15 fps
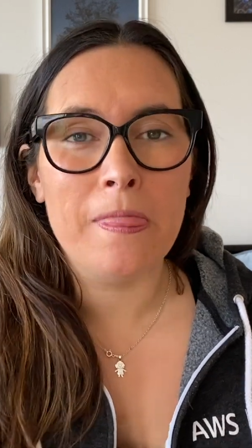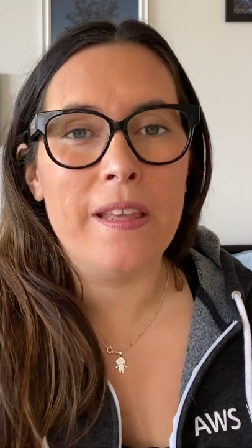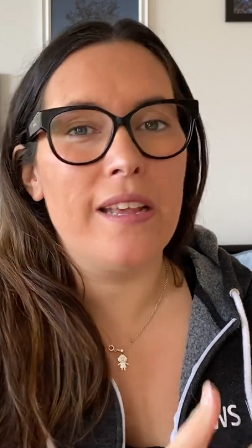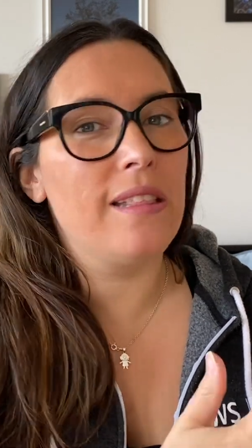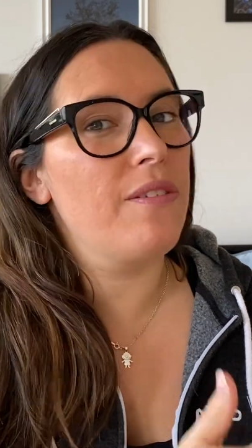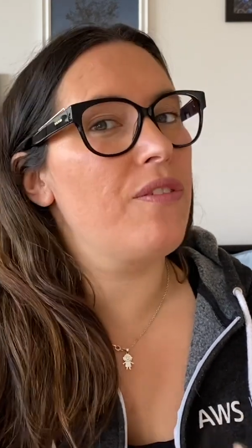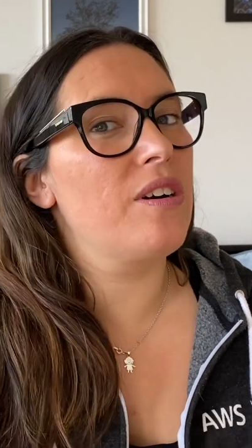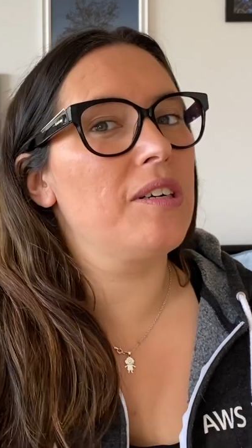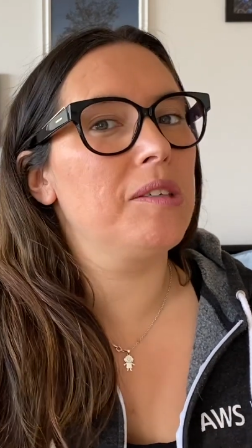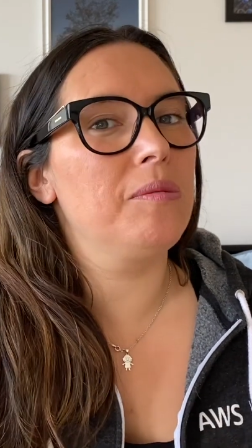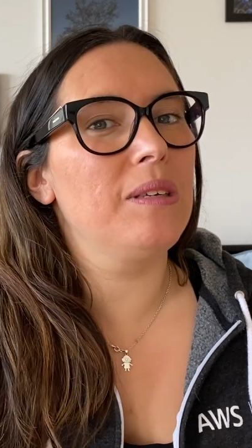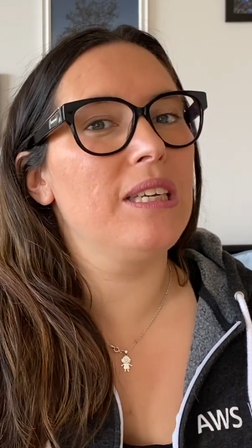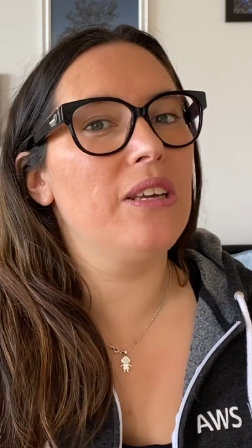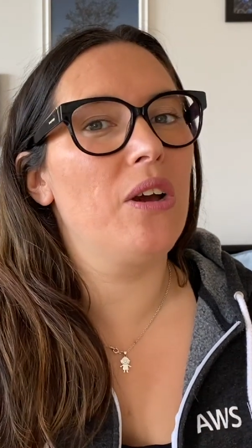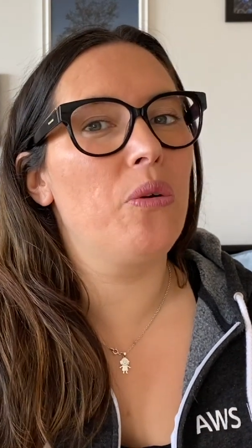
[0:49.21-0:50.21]
In the first
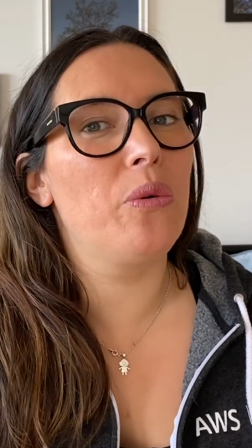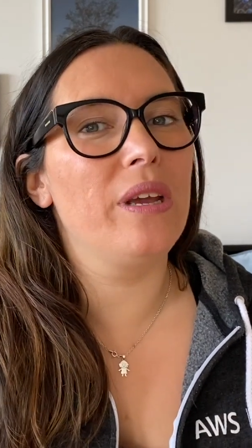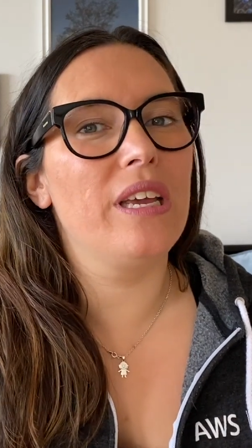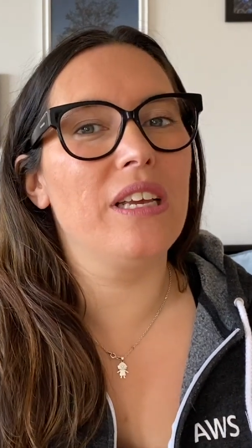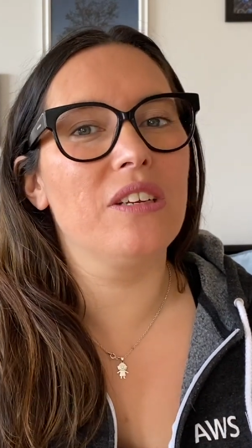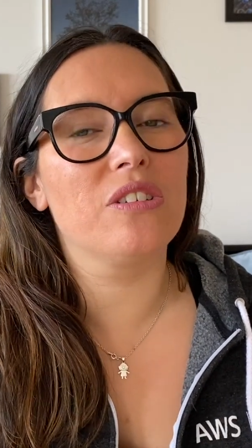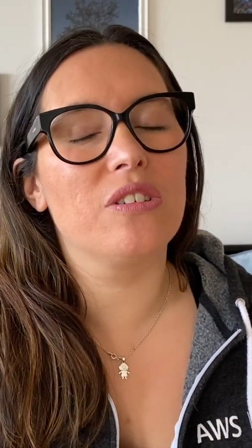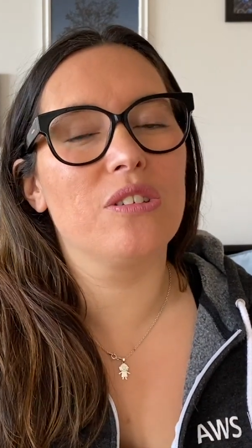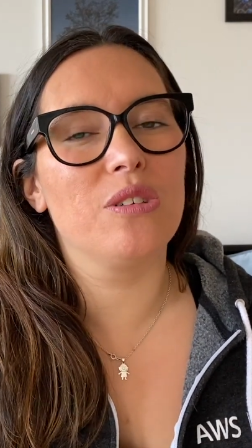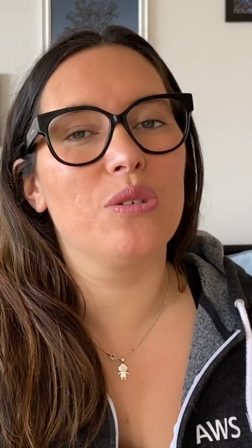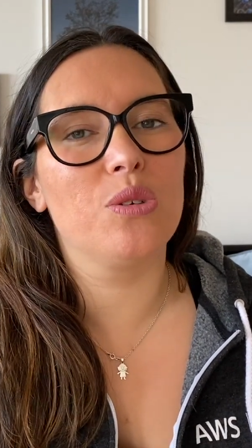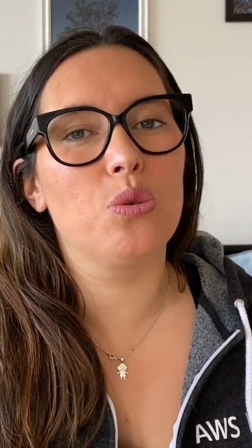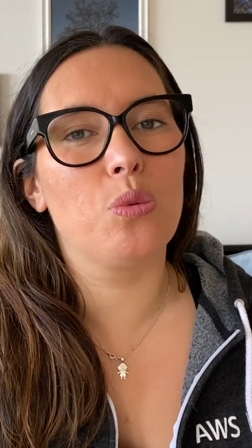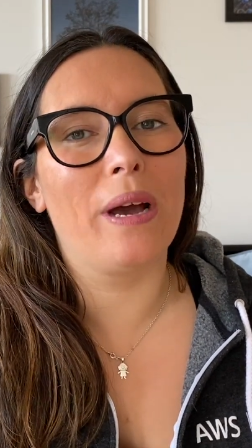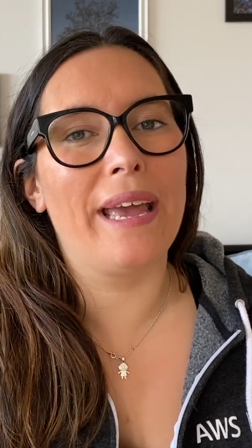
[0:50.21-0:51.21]
video, we
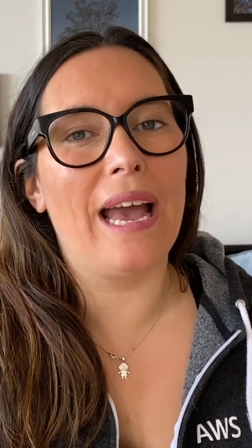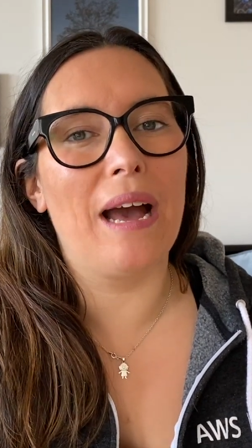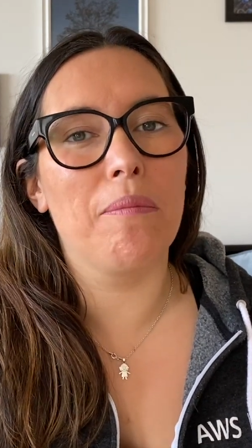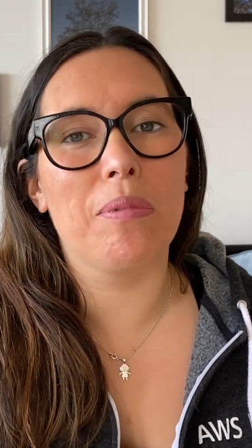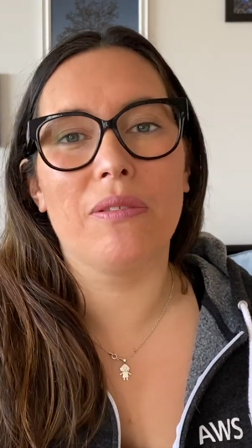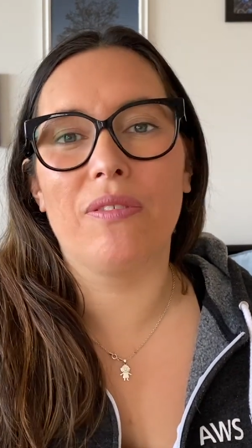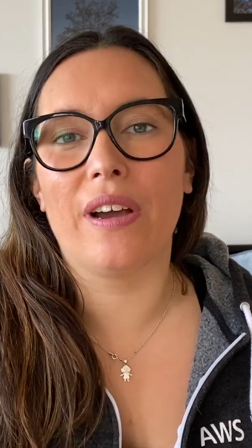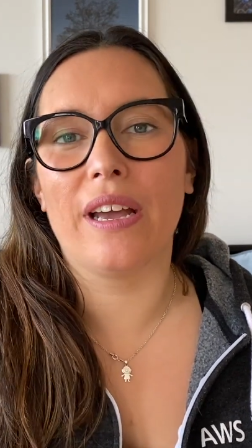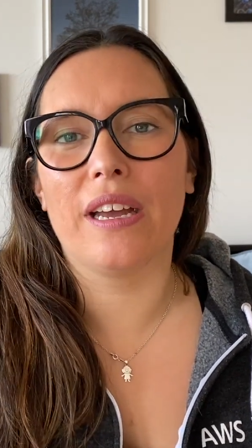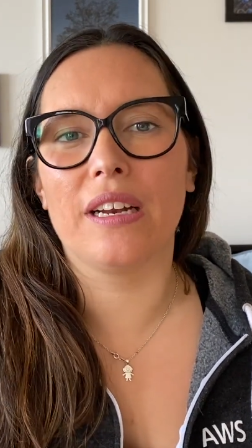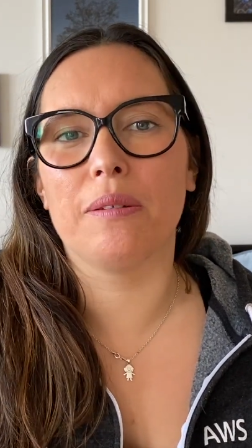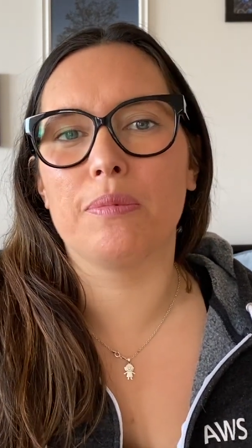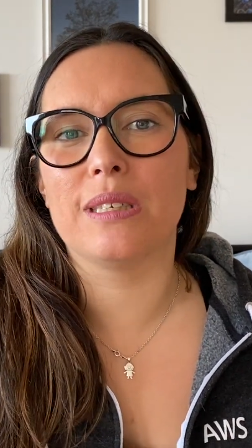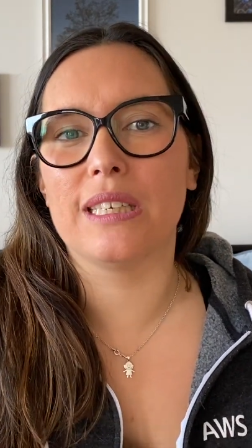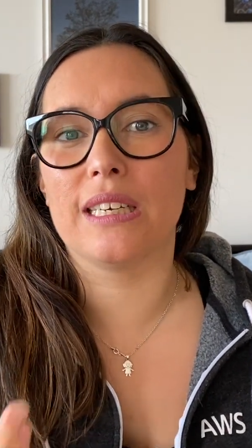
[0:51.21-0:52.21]
introduced why Amplify and
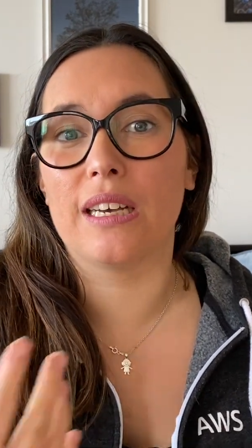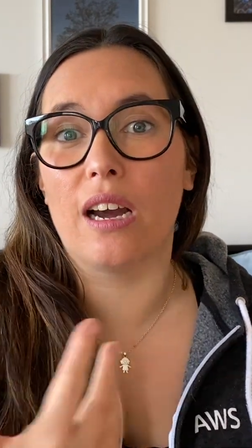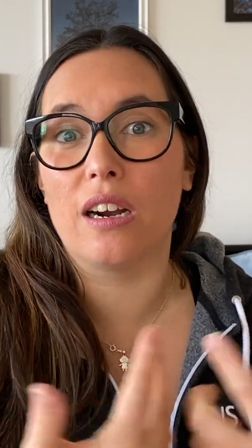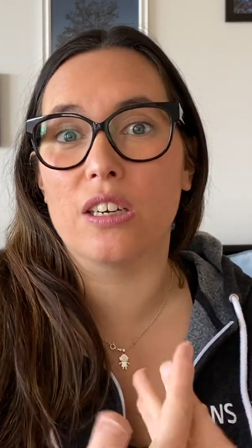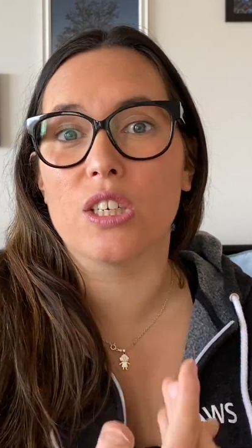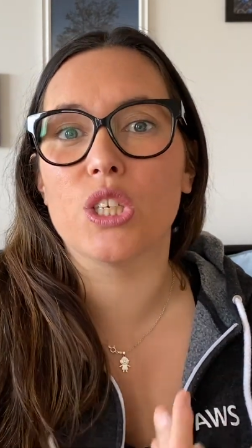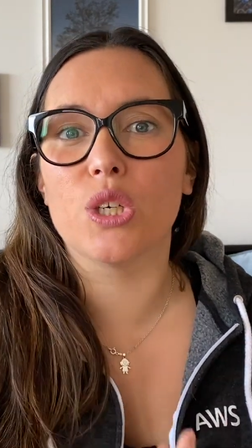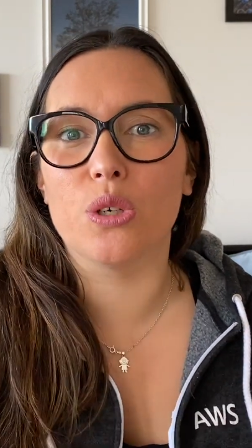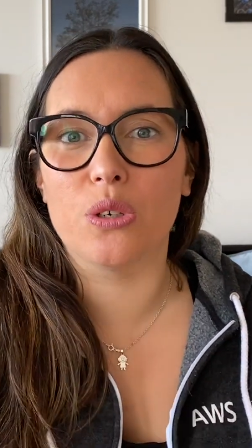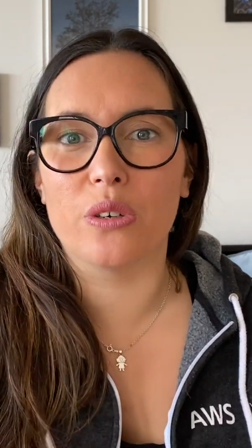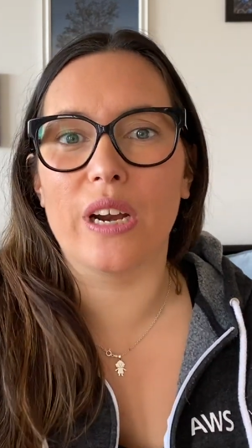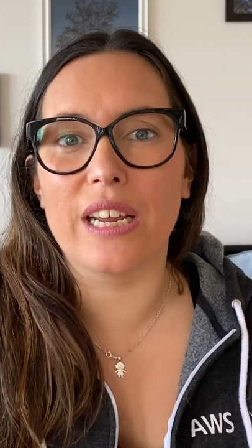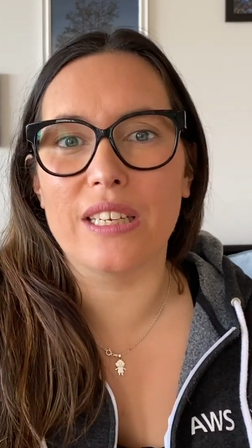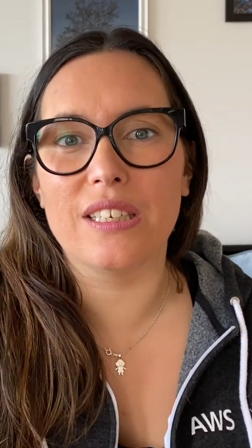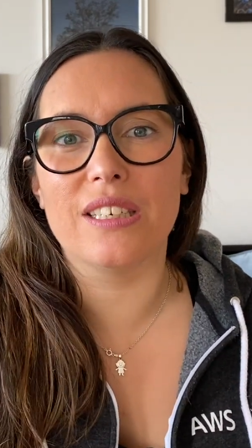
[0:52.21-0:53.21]
AppSync are so
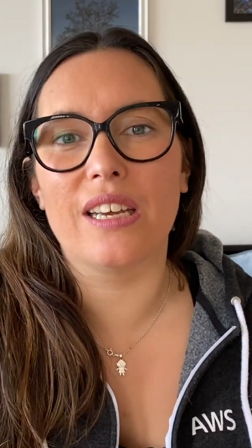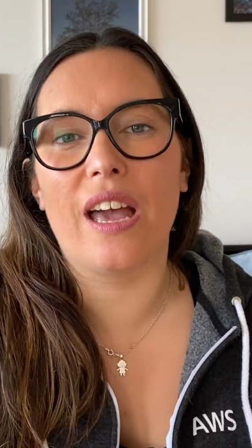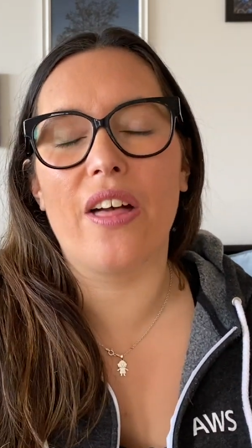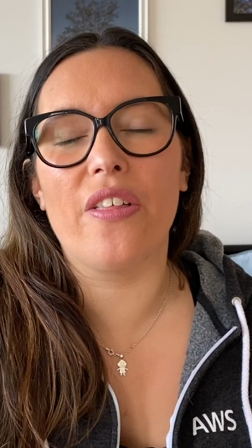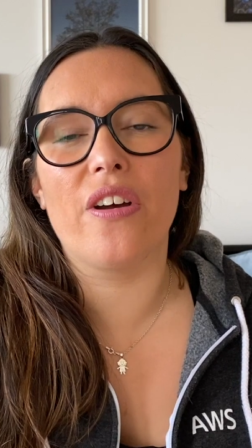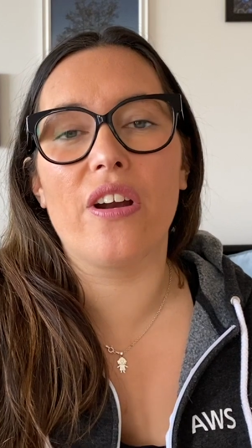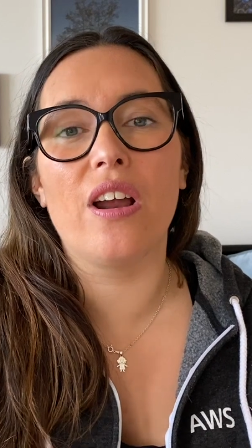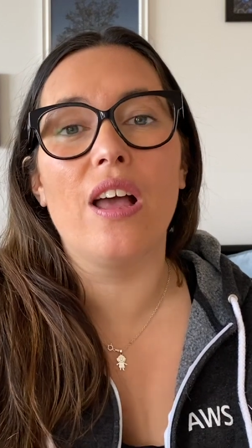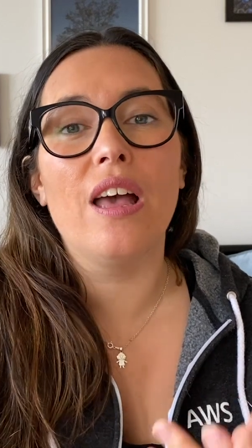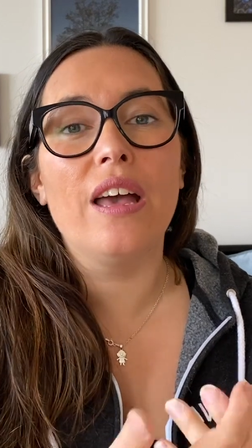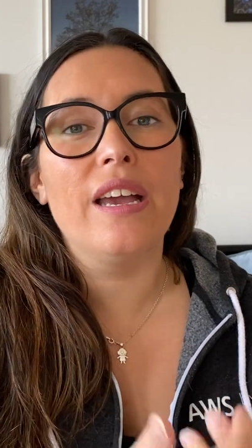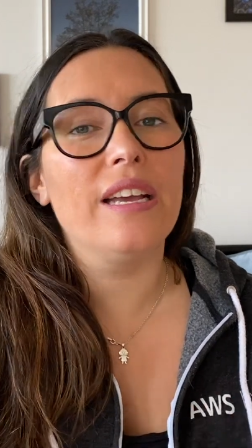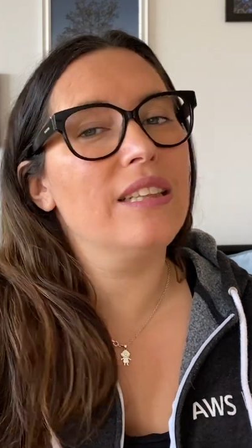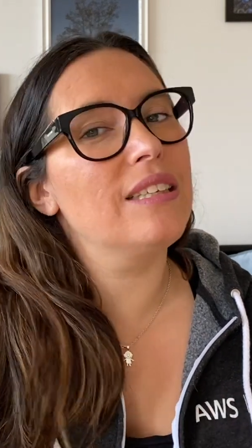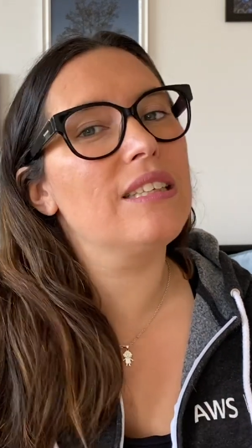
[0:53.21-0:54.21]
great together.
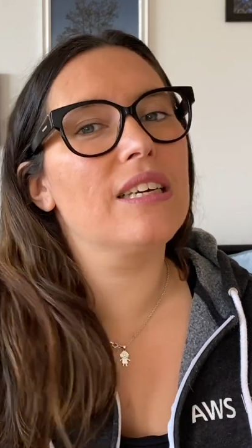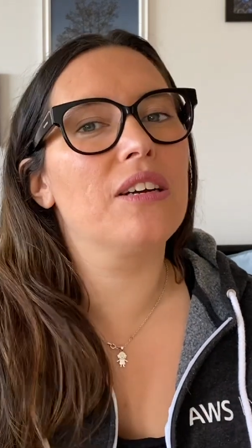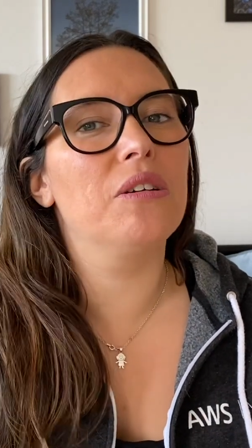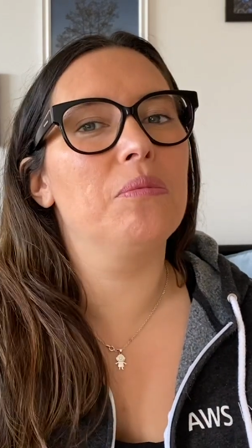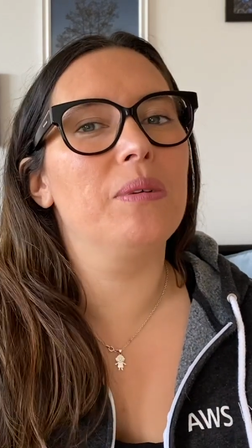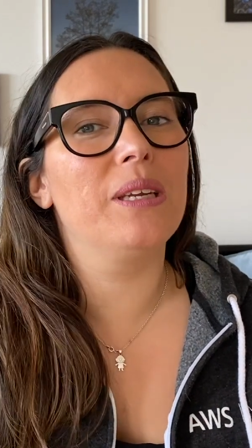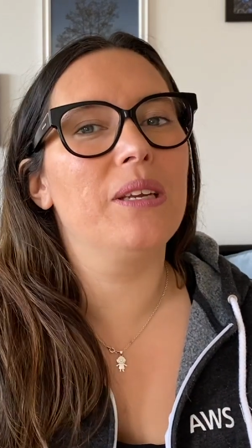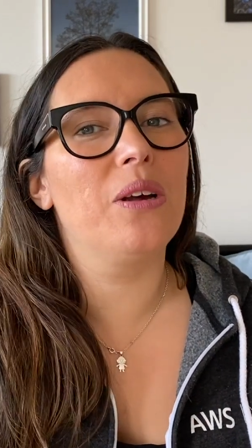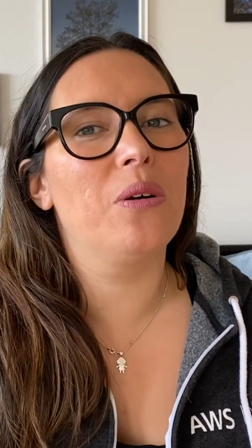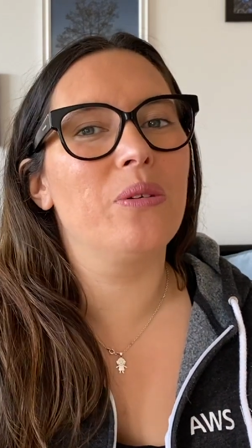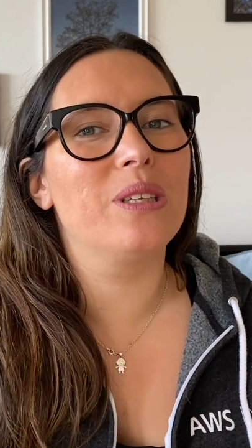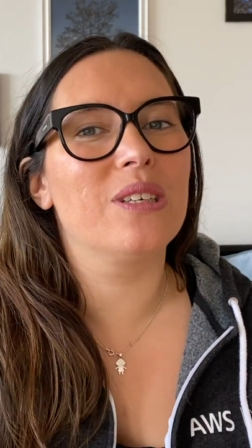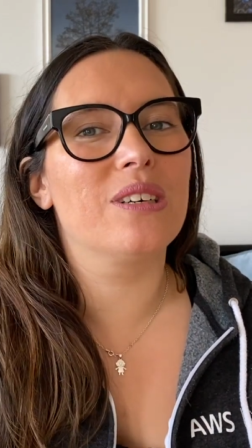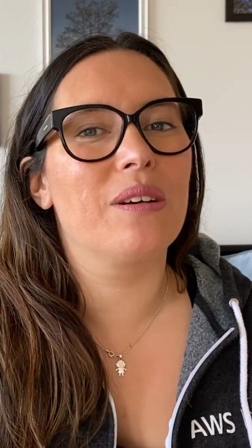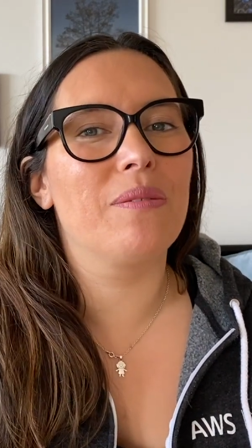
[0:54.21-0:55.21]
In the second video,
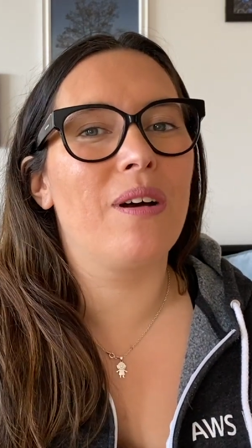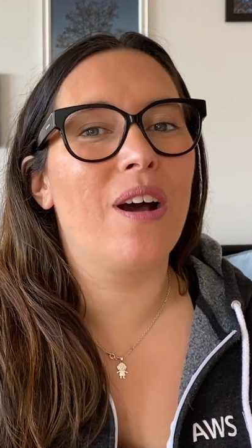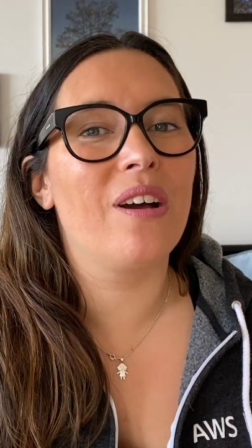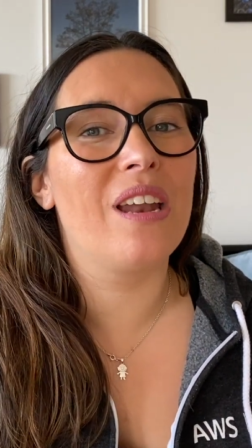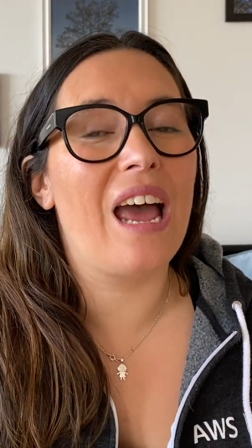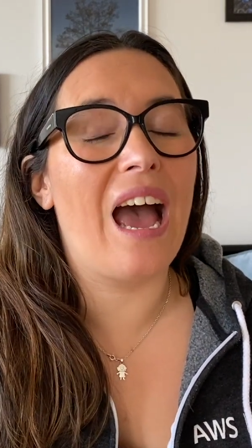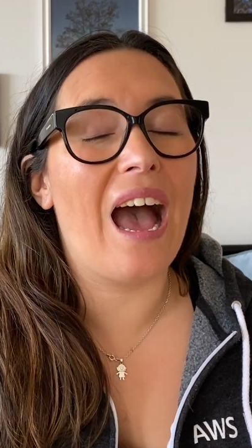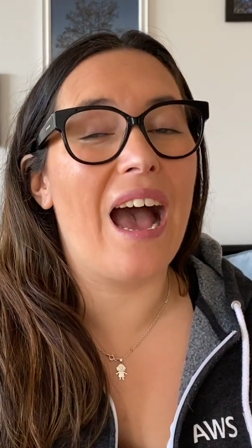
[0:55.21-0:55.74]
we talk about